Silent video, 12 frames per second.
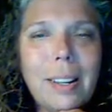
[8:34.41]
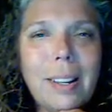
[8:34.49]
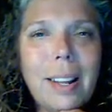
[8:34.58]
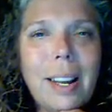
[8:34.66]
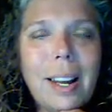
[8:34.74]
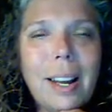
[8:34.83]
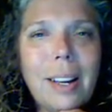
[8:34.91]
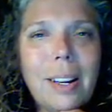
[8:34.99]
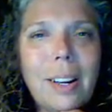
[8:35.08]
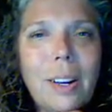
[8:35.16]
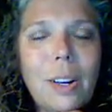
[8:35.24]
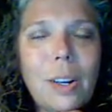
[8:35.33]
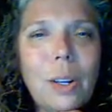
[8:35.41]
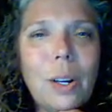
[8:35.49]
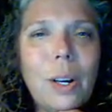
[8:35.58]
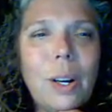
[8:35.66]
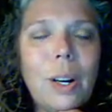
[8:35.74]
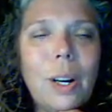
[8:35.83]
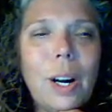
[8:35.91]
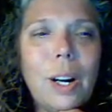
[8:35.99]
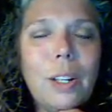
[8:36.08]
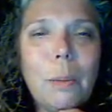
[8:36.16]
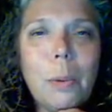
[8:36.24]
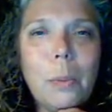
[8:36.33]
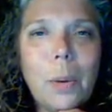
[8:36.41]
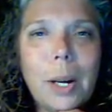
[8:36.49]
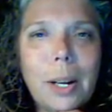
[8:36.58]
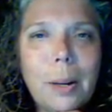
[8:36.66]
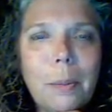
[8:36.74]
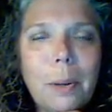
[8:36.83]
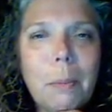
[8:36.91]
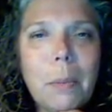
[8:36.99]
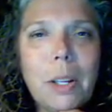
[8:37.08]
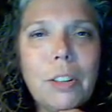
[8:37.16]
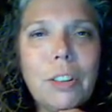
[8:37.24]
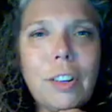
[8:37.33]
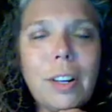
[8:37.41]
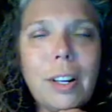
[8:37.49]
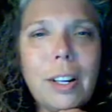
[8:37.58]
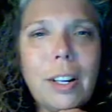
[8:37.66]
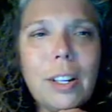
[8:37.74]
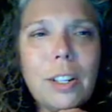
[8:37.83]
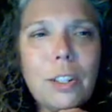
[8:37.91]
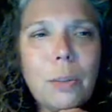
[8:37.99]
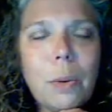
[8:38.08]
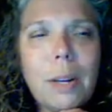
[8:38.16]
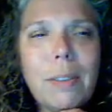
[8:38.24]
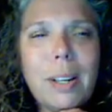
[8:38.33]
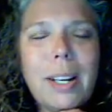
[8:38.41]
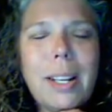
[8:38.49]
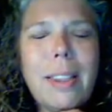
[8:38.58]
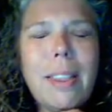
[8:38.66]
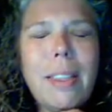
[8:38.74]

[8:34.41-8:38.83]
They had a double wedding with Midge and his wife, and I